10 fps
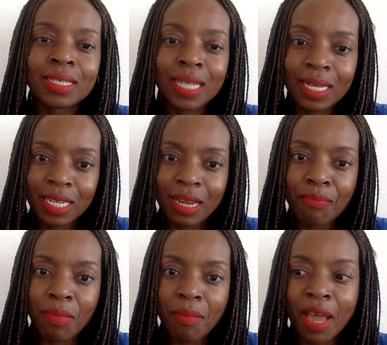tucking
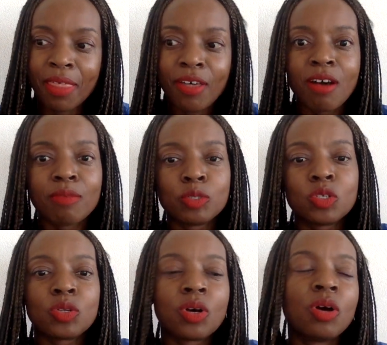my thumbs,
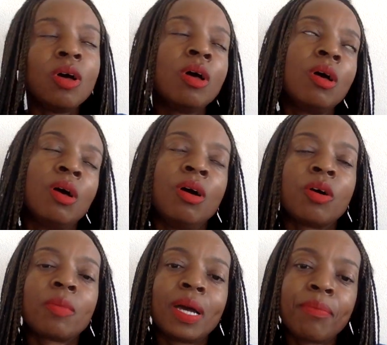
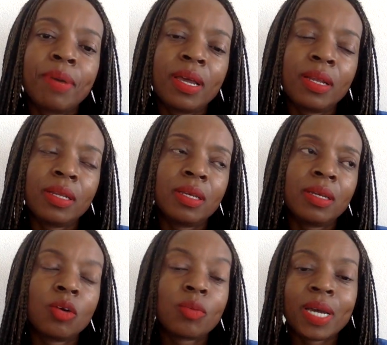on my belly,
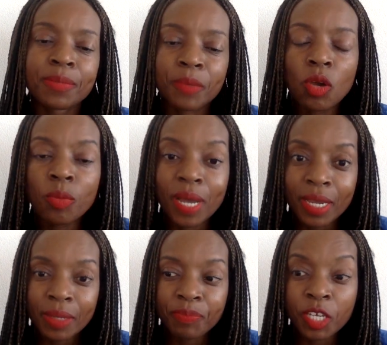on
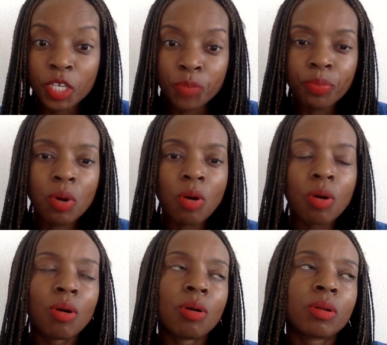my hip
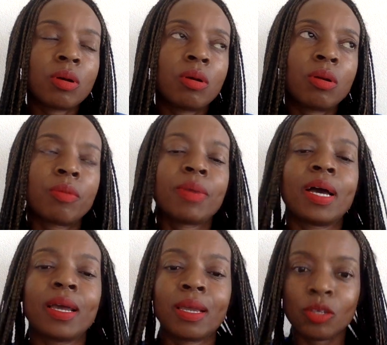bone, or on
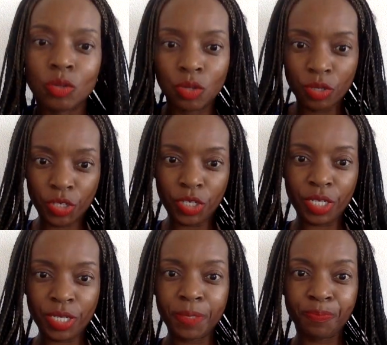my,
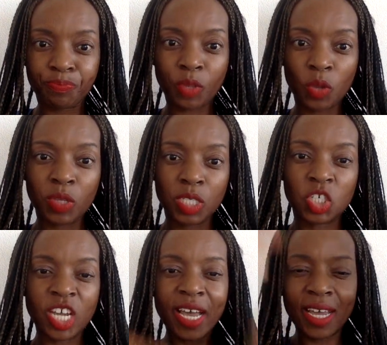here, on the
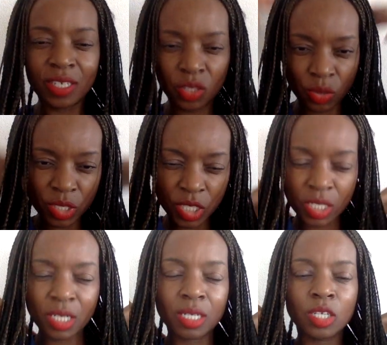chest, or
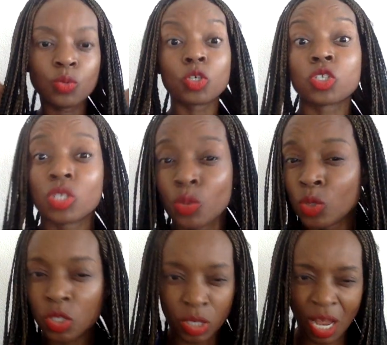here. It
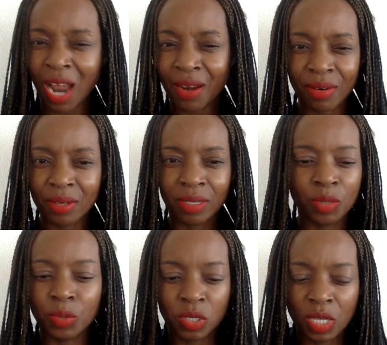was tiring.
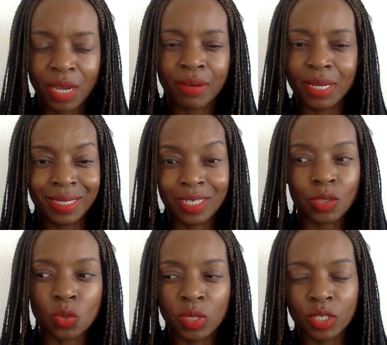It was tiring. I just
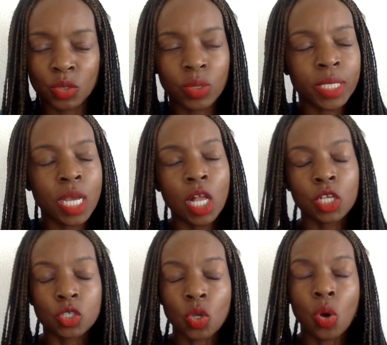couldn't do it.
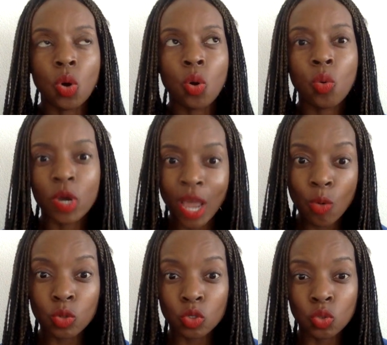So what I
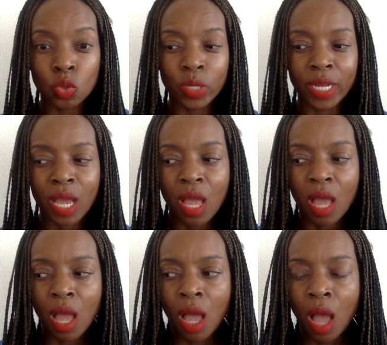was doing,
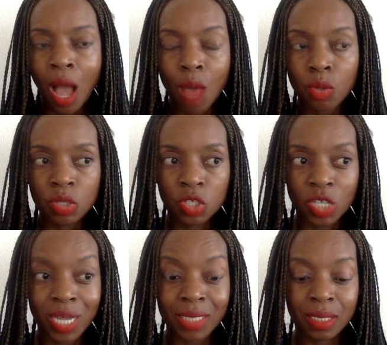I was
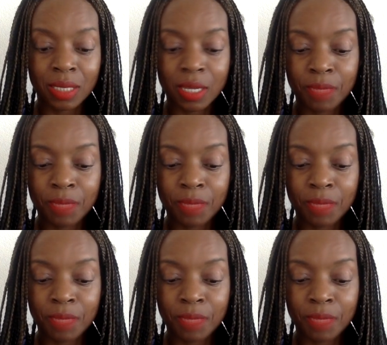just